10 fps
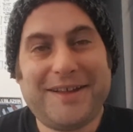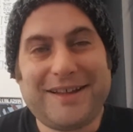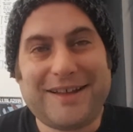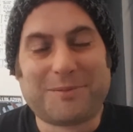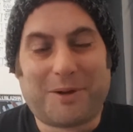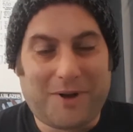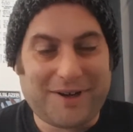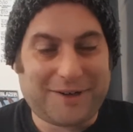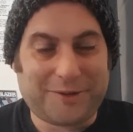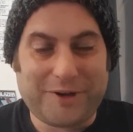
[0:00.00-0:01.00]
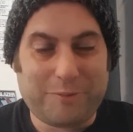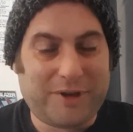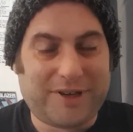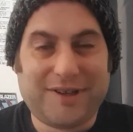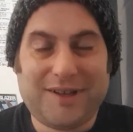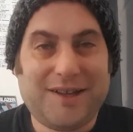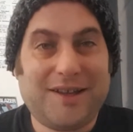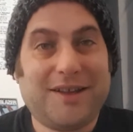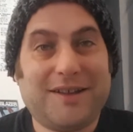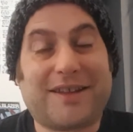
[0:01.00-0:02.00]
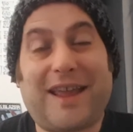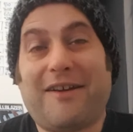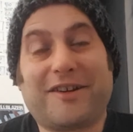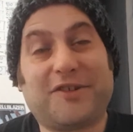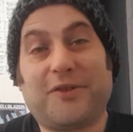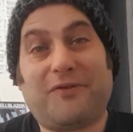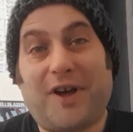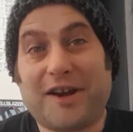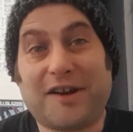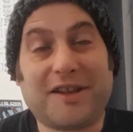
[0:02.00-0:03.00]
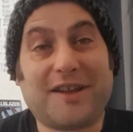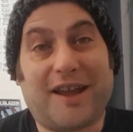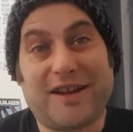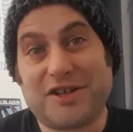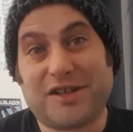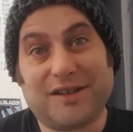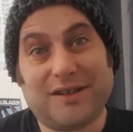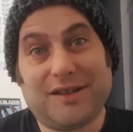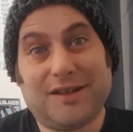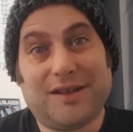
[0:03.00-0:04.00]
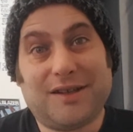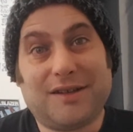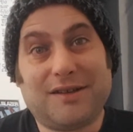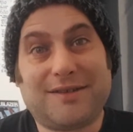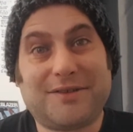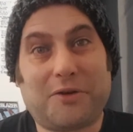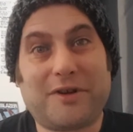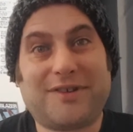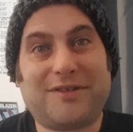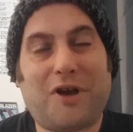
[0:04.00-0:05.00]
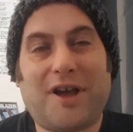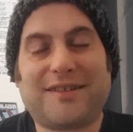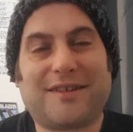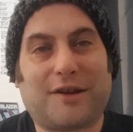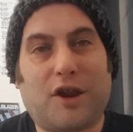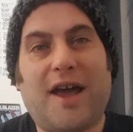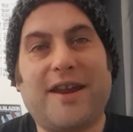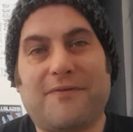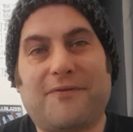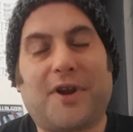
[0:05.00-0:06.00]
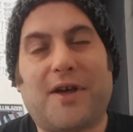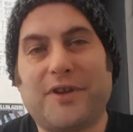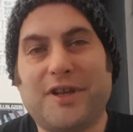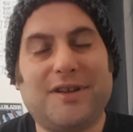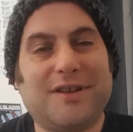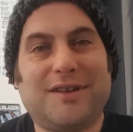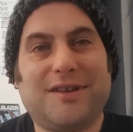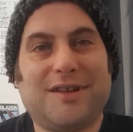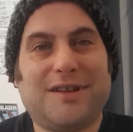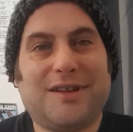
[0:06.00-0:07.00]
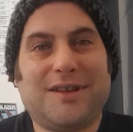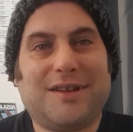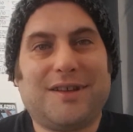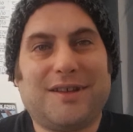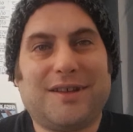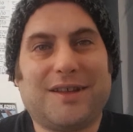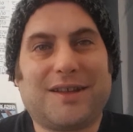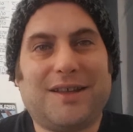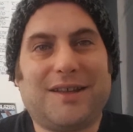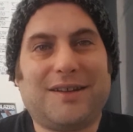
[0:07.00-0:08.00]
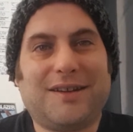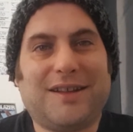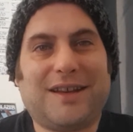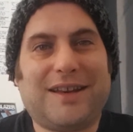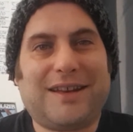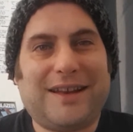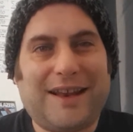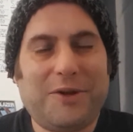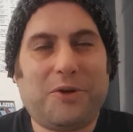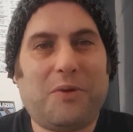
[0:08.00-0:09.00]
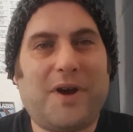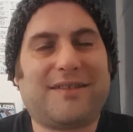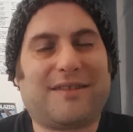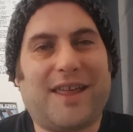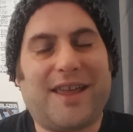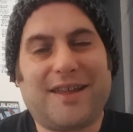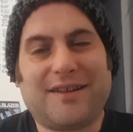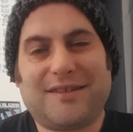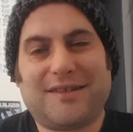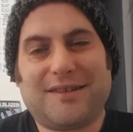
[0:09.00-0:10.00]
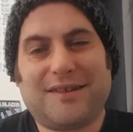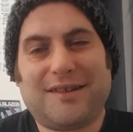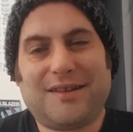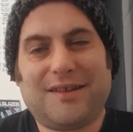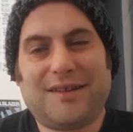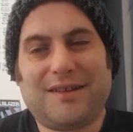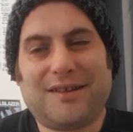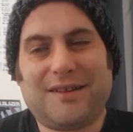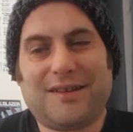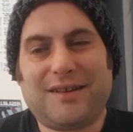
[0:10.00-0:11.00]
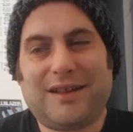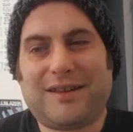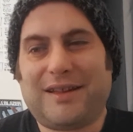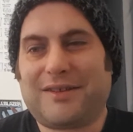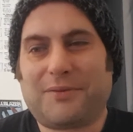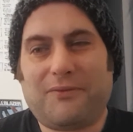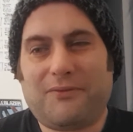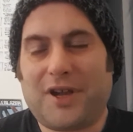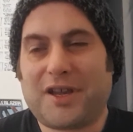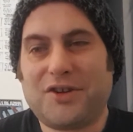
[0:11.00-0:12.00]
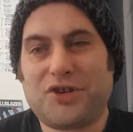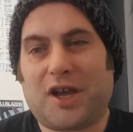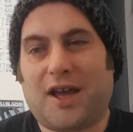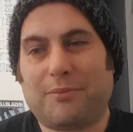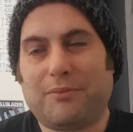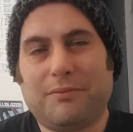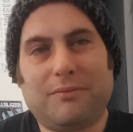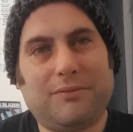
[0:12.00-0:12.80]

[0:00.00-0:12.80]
Here's my one little nitpick. The characters are fun and engaging. The story is nice and light and fluffy. It always lands. It is a fucking charm